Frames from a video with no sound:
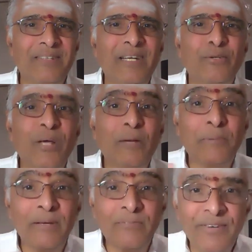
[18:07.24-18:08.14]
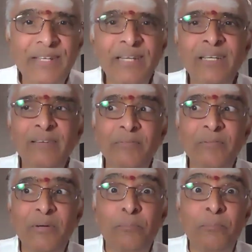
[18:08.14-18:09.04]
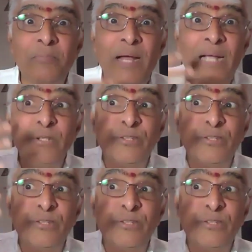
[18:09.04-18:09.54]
That you are benefiting as